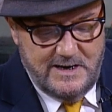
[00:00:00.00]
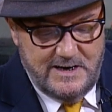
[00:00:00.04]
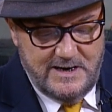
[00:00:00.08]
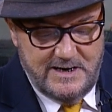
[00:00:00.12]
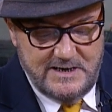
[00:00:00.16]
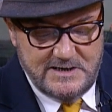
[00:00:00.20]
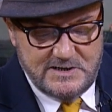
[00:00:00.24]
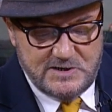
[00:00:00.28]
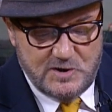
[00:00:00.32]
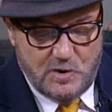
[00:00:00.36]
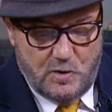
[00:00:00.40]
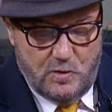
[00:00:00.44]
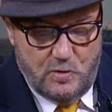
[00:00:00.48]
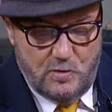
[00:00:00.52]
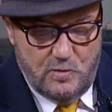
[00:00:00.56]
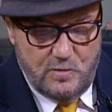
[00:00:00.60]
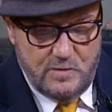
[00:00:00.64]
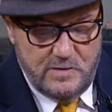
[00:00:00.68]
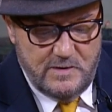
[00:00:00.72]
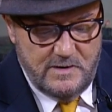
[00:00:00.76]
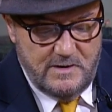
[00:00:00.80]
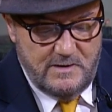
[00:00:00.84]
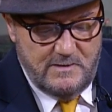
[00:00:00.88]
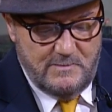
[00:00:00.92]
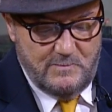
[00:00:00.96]
his
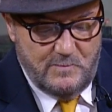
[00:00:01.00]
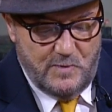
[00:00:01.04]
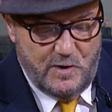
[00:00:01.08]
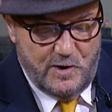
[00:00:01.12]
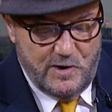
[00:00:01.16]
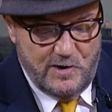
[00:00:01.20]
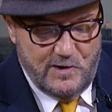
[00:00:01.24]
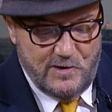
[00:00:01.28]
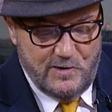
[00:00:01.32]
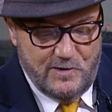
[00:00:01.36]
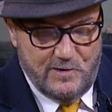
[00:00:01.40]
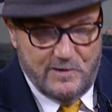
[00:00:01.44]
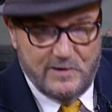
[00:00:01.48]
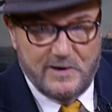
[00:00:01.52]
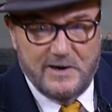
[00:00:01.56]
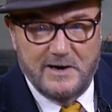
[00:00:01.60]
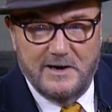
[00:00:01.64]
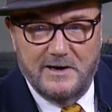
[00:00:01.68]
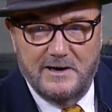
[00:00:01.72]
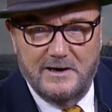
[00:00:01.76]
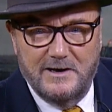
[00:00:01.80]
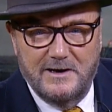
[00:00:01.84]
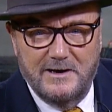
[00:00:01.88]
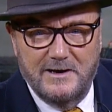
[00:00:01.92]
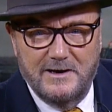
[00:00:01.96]
own monologue
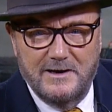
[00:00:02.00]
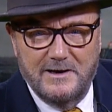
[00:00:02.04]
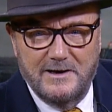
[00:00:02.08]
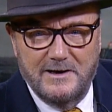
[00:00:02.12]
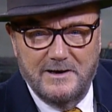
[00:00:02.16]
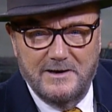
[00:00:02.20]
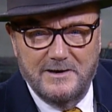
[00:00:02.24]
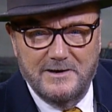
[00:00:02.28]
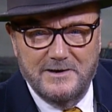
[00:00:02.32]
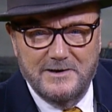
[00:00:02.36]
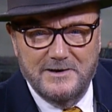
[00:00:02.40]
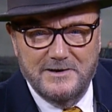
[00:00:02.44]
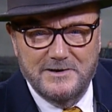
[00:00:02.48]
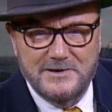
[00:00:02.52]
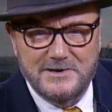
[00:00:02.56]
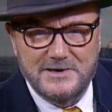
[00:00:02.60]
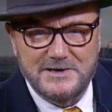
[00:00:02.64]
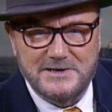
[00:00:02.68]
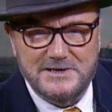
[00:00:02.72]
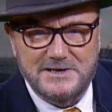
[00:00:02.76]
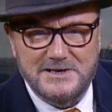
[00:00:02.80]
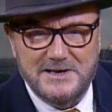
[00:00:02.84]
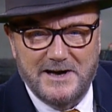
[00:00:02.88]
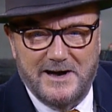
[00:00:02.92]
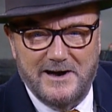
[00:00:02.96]

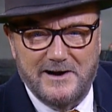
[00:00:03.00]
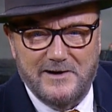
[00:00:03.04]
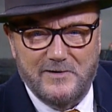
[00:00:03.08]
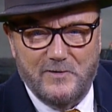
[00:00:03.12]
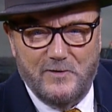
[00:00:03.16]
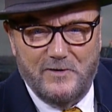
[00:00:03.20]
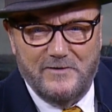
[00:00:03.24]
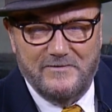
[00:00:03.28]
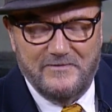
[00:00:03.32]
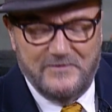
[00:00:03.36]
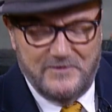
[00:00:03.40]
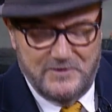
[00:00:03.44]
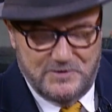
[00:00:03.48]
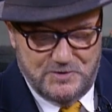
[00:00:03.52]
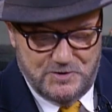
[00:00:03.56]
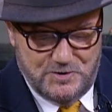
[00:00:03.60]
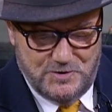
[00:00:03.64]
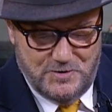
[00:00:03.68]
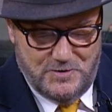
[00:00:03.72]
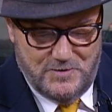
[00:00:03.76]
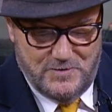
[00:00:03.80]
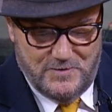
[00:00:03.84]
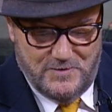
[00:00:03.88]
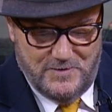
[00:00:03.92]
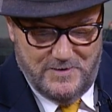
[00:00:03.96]
to start off the
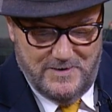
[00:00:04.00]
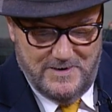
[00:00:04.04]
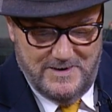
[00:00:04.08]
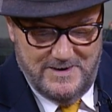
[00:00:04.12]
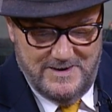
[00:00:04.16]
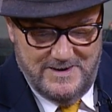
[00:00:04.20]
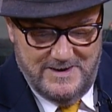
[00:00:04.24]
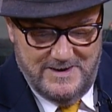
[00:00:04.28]
show,